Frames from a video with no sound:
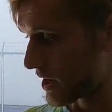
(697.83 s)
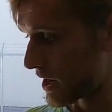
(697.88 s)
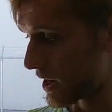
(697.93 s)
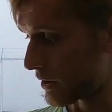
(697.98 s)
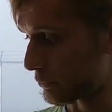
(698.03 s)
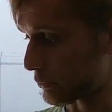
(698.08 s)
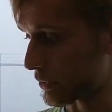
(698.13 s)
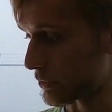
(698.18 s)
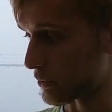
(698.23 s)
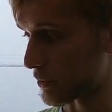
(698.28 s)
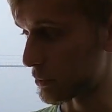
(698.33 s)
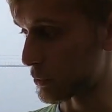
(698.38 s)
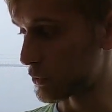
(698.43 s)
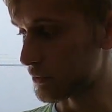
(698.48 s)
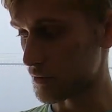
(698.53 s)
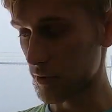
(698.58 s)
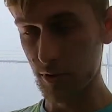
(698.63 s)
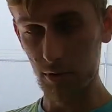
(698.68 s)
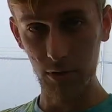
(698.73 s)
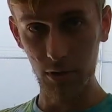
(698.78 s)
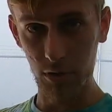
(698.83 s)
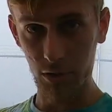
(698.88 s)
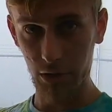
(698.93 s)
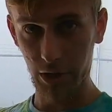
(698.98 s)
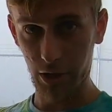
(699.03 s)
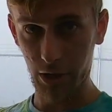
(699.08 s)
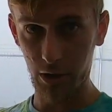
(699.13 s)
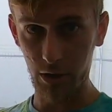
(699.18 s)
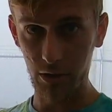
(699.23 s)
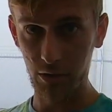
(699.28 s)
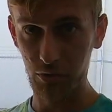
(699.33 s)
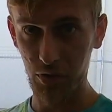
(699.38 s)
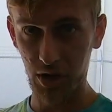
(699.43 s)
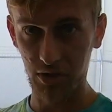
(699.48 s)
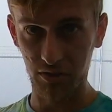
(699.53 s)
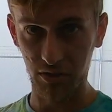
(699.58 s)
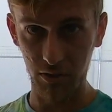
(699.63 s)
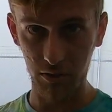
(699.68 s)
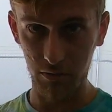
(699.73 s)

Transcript: and we remove the little clicker and that's